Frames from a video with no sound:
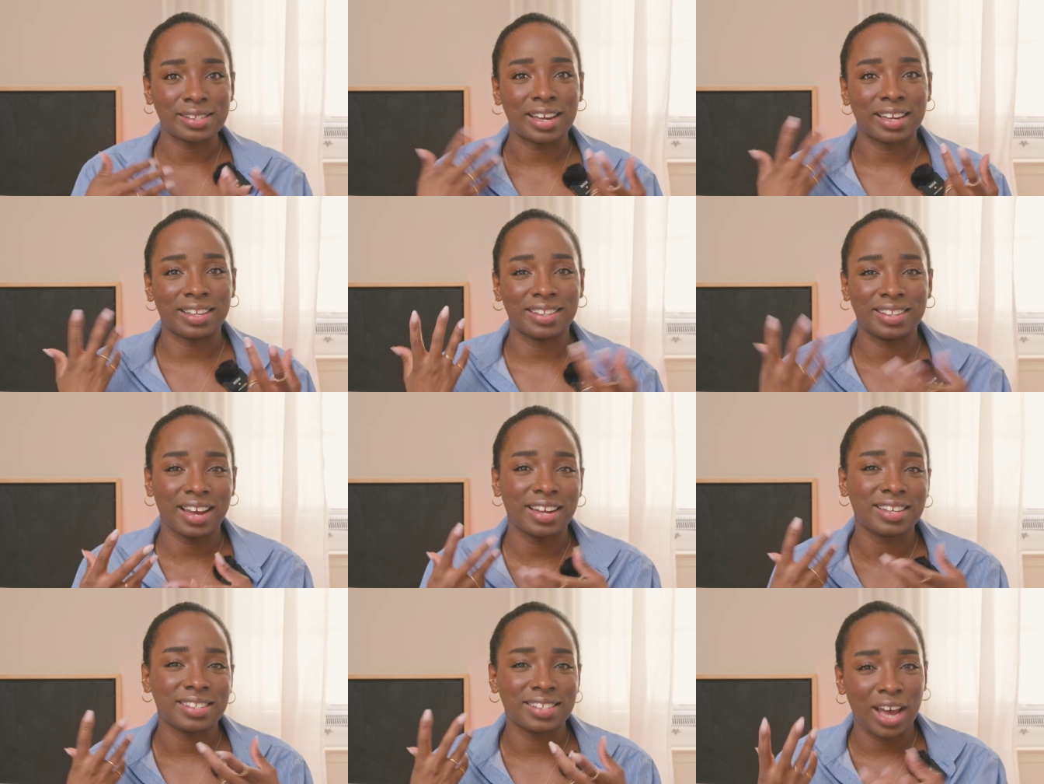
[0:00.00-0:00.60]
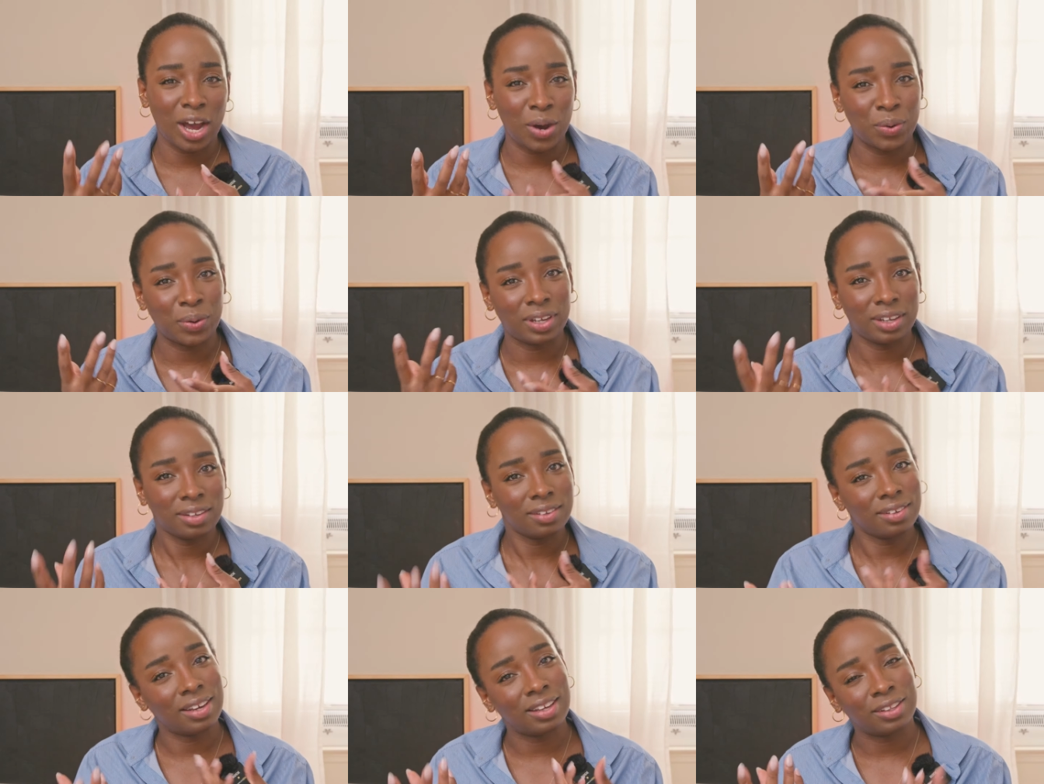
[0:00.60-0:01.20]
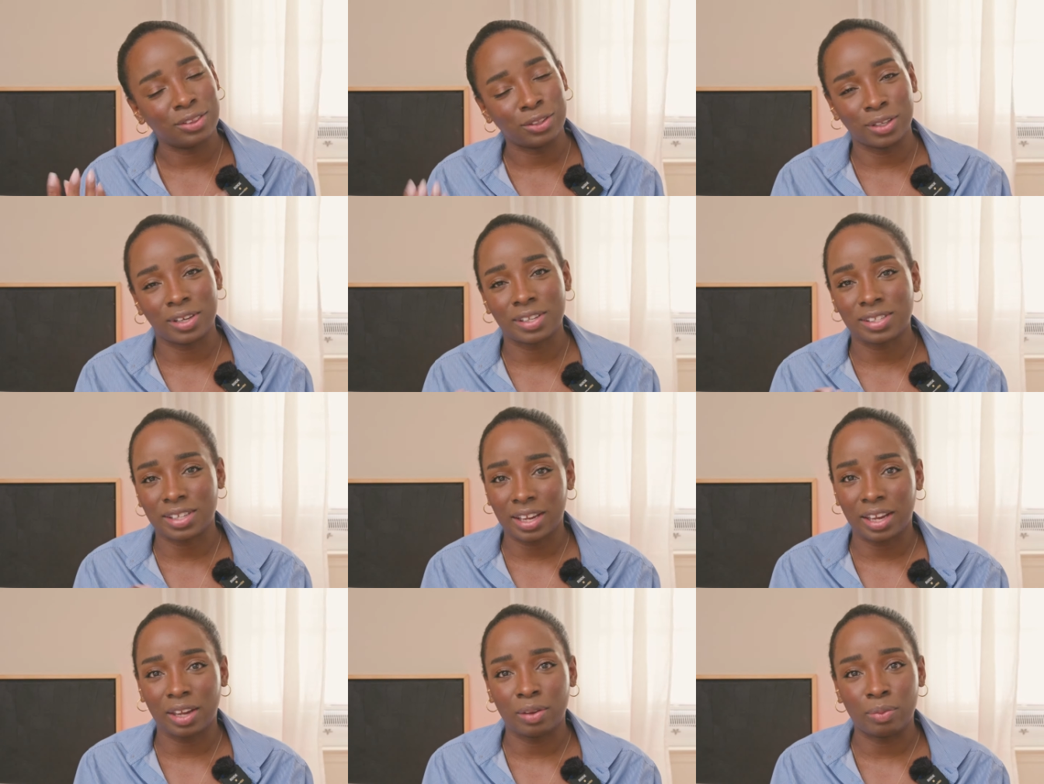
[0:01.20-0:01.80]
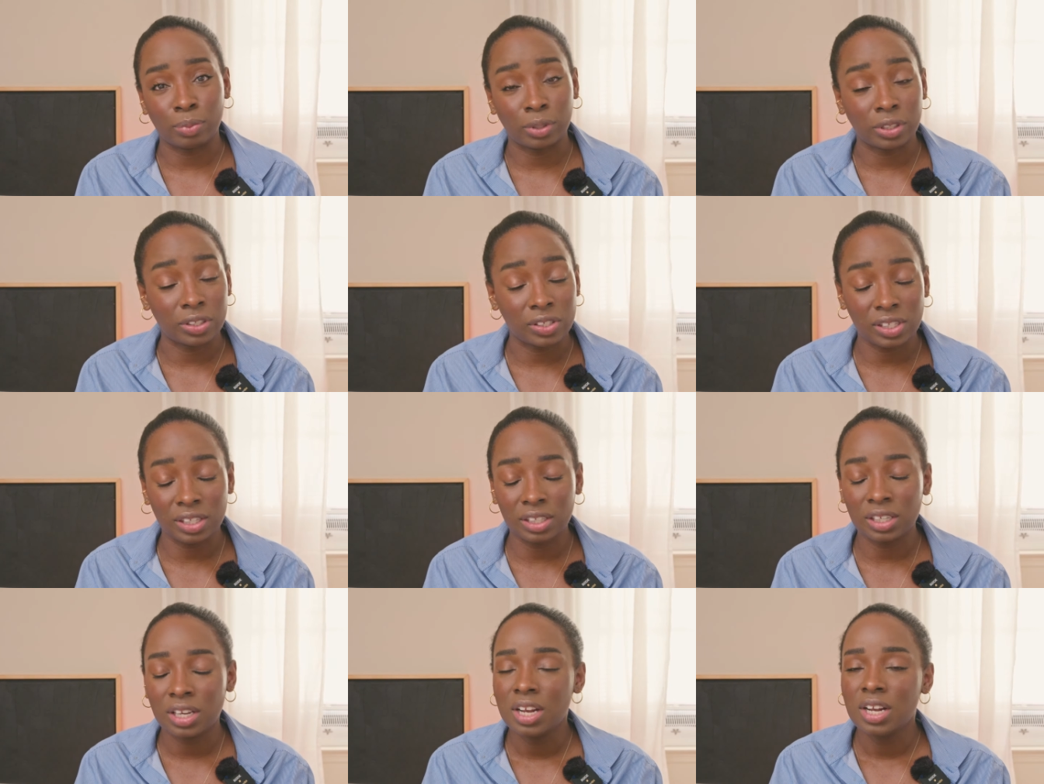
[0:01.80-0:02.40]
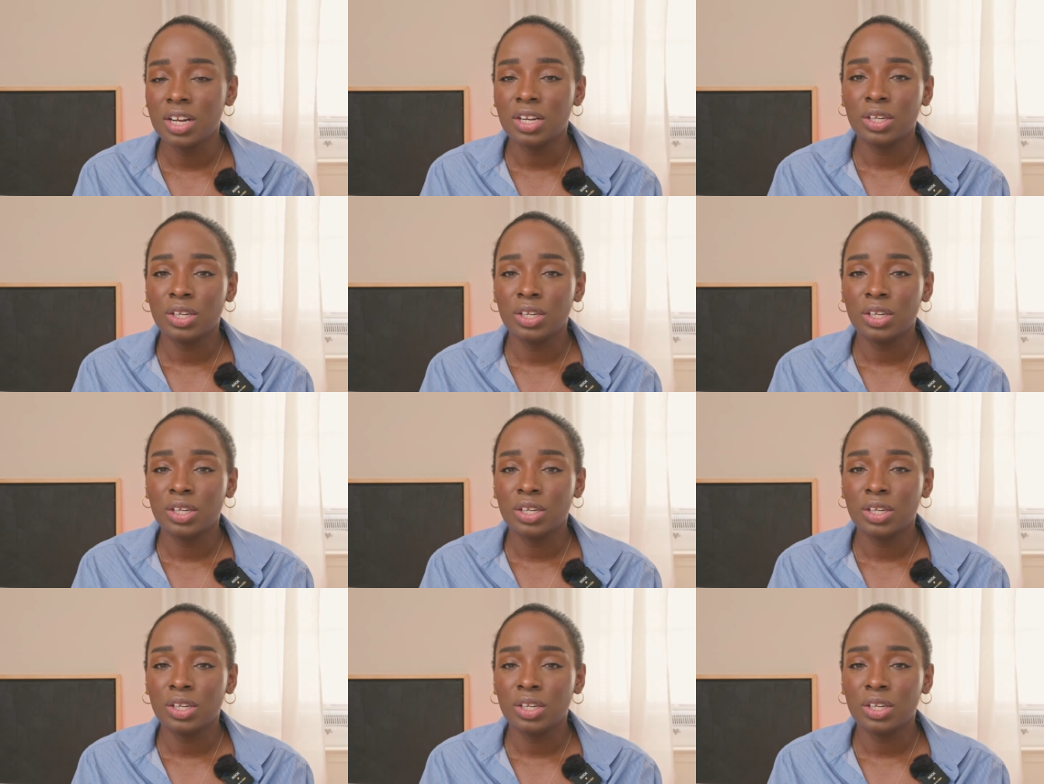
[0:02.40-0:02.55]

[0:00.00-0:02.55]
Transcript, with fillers: Like, that's how it looks like in person.